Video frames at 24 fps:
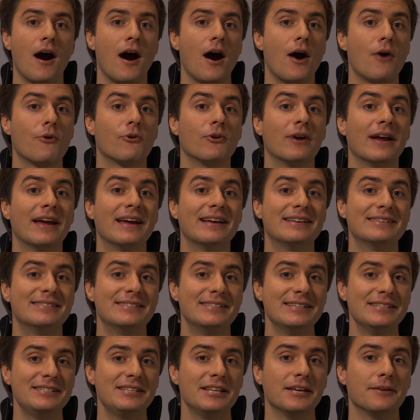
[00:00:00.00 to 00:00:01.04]
Our
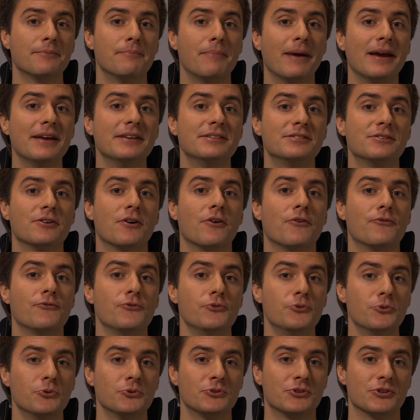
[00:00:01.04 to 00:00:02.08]
existing base of
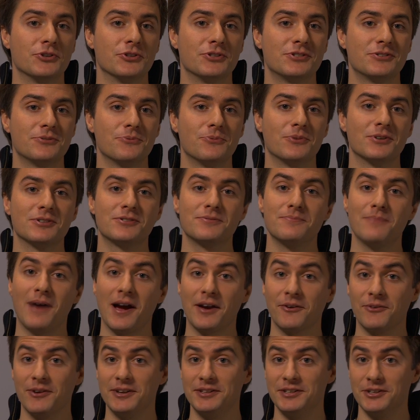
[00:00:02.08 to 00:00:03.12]
users was
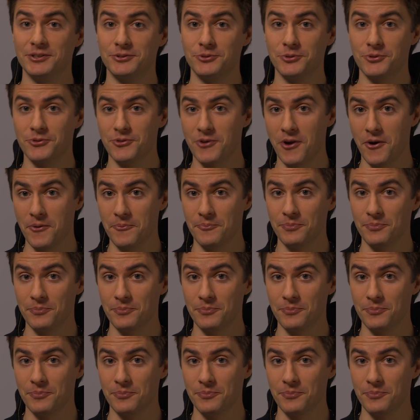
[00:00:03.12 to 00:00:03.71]
migrating to Chrome,